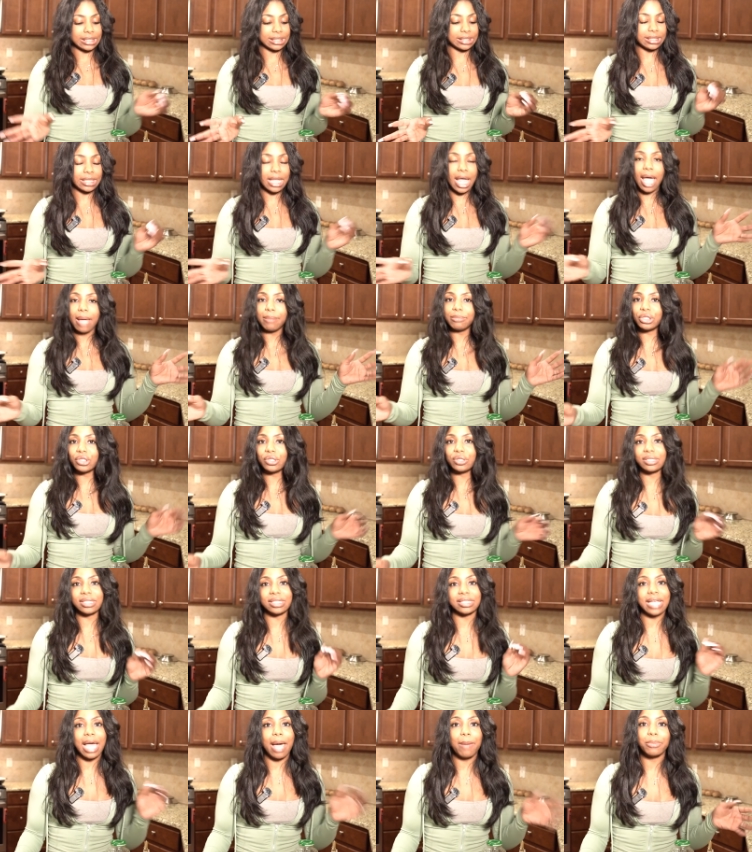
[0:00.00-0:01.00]
It's lime juice,
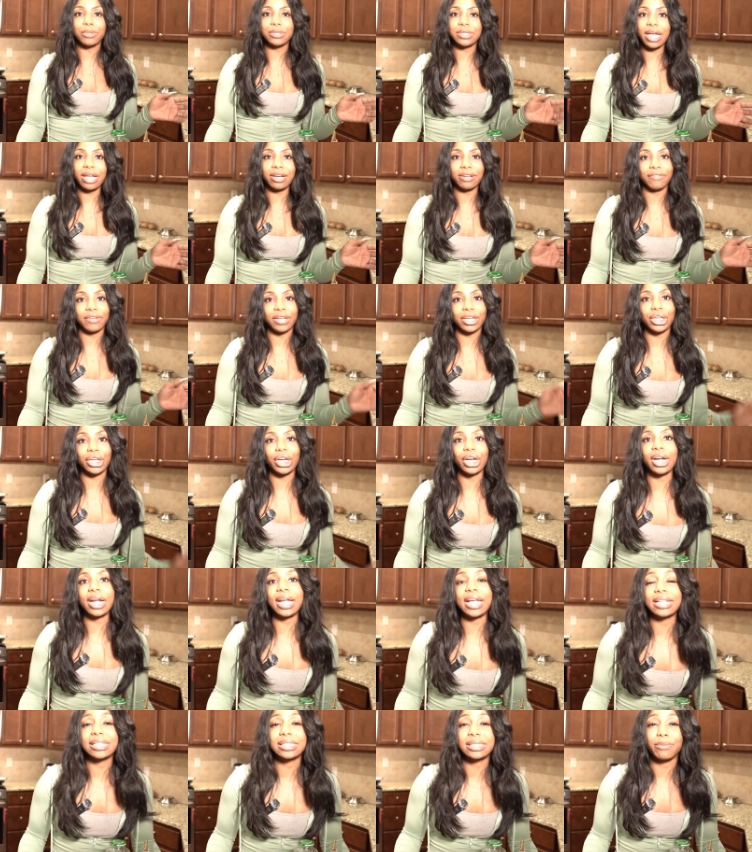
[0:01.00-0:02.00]
it's apple cider vinegar,
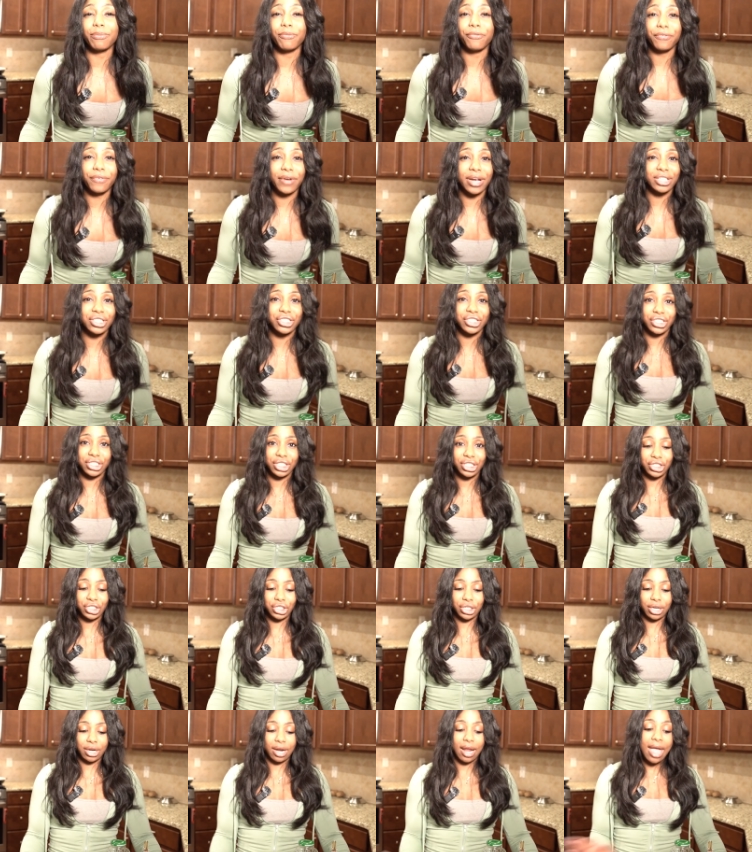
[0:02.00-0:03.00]
and some fresh
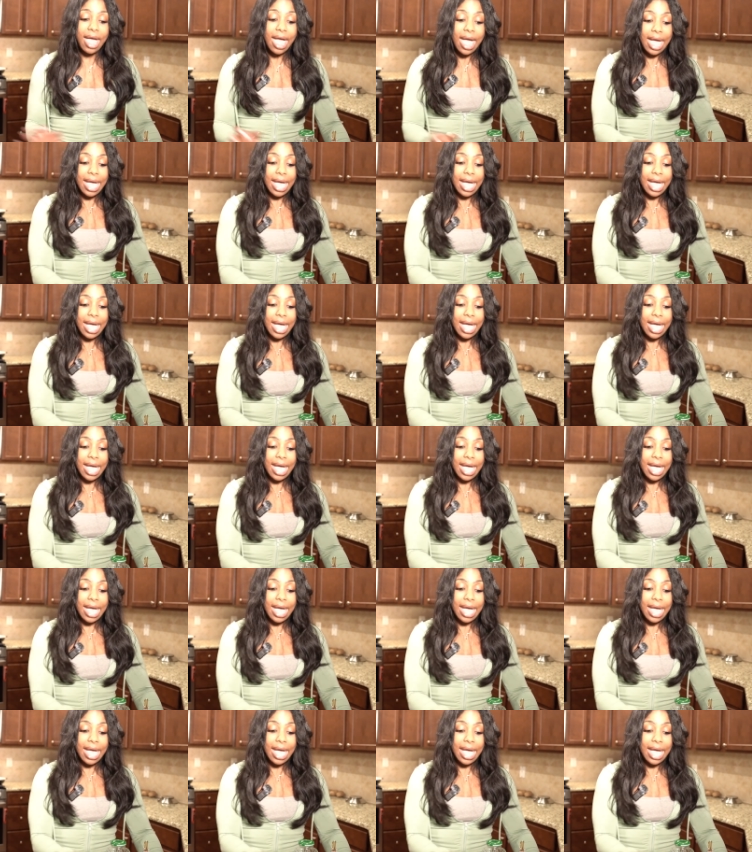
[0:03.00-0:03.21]
ginger,